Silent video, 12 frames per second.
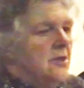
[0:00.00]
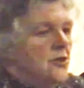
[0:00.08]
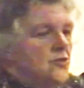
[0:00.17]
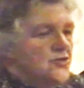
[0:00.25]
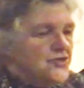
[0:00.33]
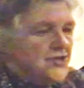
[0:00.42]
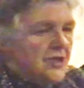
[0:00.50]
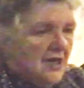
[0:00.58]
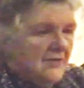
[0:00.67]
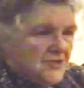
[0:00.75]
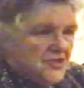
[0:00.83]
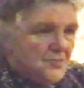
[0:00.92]
knows they
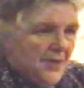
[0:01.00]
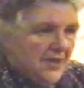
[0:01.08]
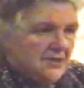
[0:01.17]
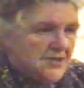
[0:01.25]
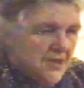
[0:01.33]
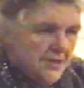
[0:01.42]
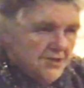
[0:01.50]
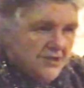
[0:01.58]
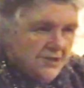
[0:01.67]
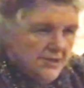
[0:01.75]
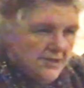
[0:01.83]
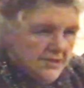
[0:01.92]
have a
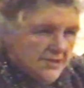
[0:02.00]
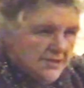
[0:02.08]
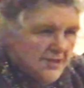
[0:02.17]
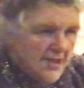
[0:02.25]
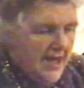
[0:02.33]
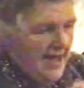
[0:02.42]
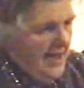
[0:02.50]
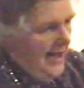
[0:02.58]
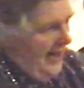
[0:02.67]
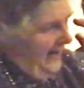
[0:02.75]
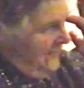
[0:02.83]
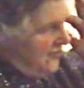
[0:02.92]
spectator,
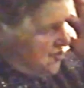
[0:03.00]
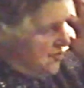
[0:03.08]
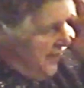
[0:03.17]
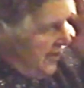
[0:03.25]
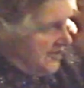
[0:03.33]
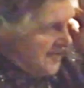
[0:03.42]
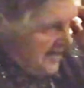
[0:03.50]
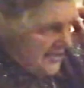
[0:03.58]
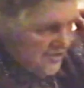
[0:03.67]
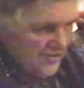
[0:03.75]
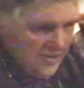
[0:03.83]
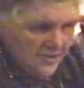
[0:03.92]
and the
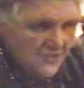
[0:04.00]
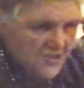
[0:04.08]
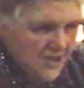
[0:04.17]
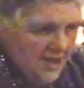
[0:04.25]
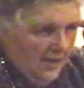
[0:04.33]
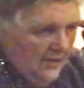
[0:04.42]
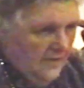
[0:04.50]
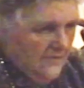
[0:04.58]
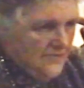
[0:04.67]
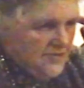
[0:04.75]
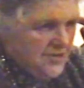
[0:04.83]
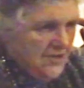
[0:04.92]
spectator in themselves
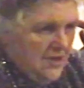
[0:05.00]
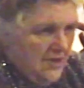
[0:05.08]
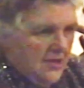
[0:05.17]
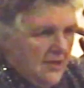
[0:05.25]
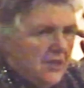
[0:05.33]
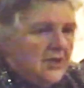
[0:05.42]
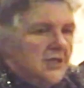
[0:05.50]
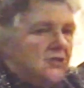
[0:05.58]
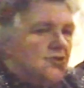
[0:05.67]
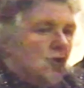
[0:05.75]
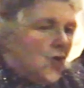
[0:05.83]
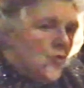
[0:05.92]

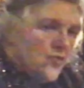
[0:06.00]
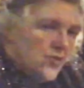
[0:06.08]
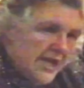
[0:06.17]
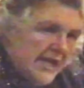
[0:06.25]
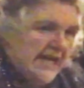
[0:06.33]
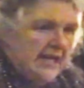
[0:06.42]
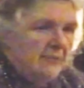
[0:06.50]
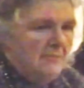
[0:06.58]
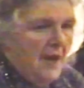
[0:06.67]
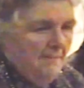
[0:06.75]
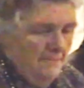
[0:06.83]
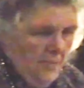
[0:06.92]
is
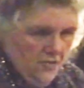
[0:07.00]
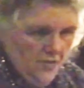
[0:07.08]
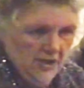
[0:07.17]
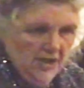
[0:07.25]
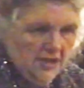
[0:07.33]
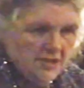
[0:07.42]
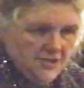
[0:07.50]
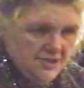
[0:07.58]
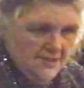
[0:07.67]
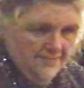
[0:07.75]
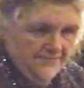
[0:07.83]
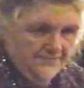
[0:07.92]
remembering
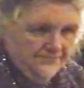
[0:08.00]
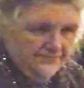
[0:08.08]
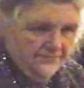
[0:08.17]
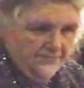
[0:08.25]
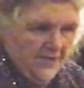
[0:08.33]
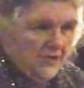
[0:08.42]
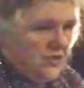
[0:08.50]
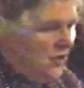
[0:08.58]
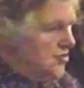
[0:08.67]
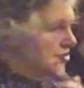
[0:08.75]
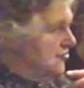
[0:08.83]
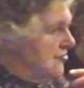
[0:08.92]
it.
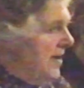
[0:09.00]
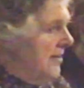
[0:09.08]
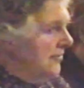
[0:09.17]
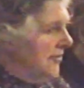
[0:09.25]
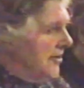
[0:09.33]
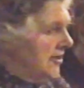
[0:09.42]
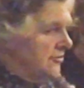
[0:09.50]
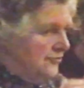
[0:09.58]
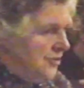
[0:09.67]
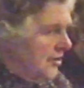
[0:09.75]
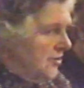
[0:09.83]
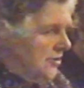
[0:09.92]
Not just remembering it
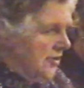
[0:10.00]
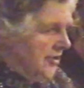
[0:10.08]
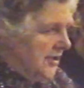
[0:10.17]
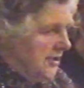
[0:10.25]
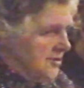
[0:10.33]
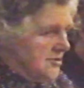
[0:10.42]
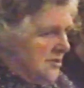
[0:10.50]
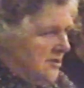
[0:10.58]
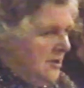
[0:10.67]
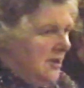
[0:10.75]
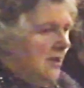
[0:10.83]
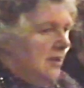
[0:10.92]
and recalling it,
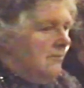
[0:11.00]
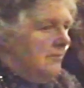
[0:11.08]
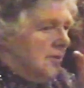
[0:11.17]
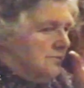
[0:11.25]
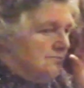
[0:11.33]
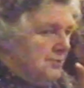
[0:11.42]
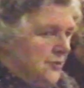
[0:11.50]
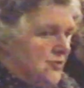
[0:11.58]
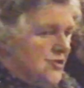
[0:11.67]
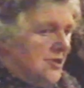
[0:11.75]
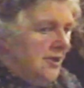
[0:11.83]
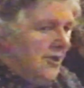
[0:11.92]
but
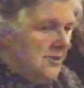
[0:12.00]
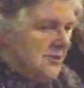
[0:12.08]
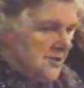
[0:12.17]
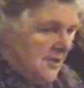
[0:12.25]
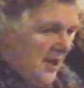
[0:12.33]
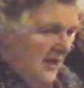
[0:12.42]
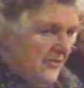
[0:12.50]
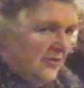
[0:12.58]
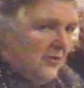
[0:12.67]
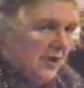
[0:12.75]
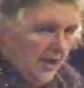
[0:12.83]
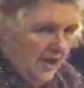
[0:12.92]
putting it
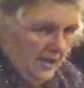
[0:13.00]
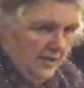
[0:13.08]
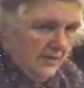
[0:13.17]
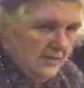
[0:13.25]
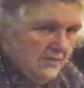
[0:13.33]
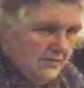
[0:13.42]
together again.